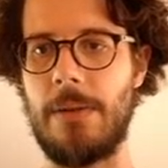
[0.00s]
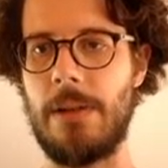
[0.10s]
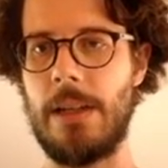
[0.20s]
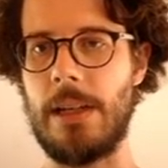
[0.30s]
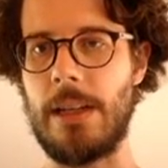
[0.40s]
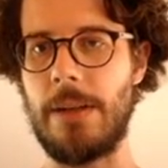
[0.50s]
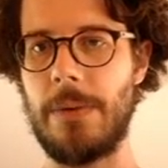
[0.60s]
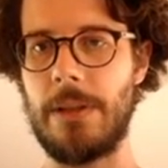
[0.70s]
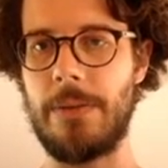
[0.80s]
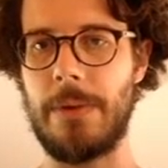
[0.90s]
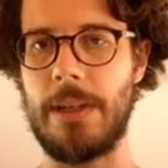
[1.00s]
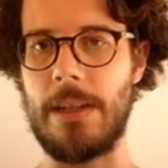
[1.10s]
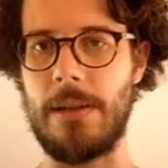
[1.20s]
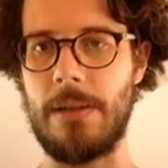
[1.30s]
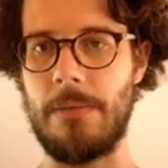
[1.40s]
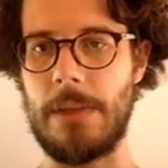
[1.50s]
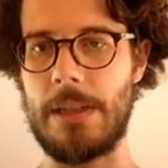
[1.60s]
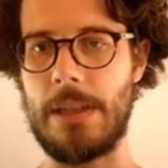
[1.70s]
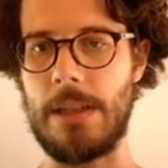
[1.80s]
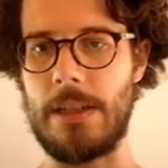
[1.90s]
Yeah, I wonder where the
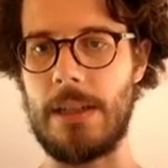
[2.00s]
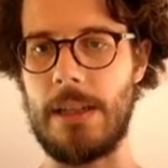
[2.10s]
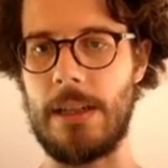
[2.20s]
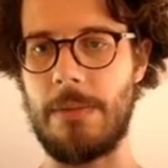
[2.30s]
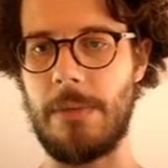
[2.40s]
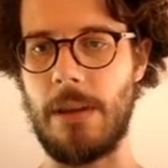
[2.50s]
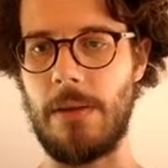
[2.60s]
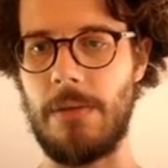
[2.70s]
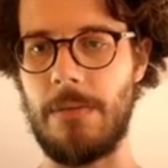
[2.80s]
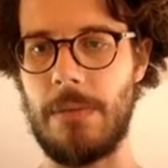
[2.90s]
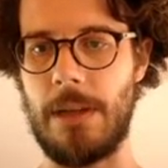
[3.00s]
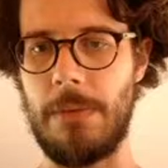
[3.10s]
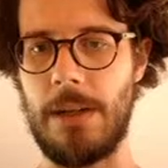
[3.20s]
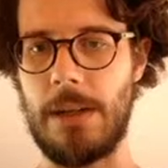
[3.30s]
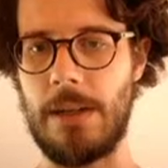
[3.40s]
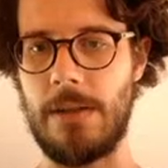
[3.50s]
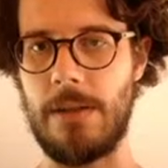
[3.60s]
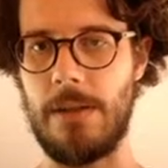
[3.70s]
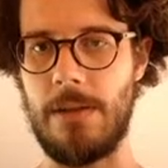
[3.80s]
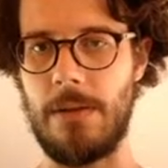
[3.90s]
messages end up though. Maybe I
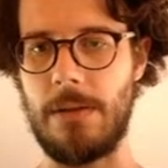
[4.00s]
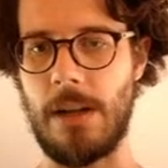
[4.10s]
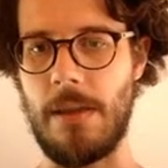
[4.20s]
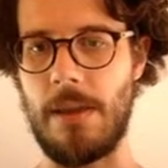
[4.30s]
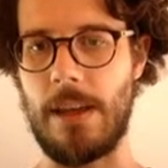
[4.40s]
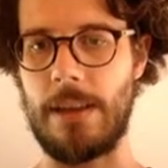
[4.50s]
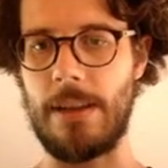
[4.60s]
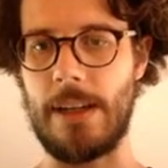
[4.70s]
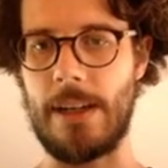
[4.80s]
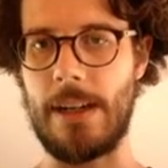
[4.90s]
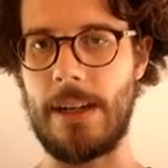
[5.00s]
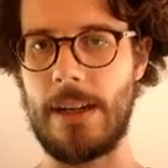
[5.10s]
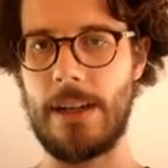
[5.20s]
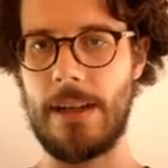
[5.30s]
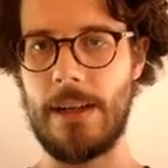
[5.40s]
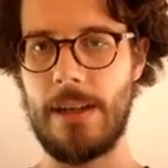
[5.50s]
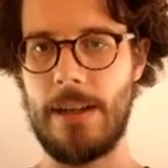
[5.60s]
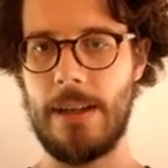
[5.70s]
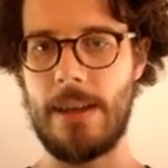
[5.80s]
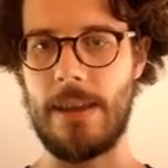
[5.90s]
should do something like
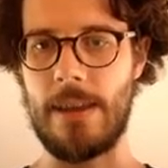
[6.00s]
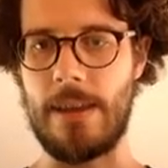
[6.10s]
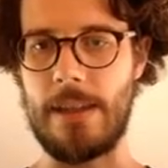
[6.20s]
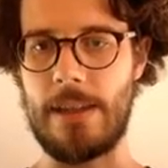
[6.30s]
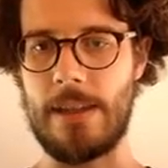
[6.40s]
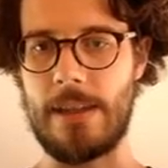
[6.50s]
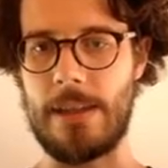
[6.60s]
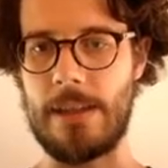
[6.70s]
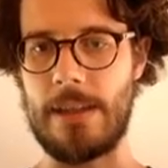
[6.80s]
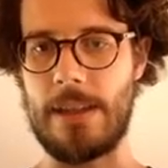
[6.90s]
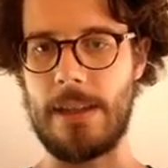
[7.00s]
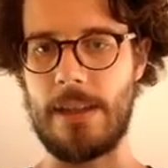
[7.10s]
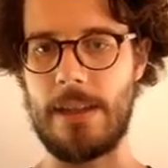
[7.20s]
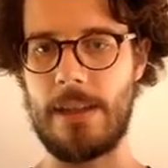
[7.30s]
this instead.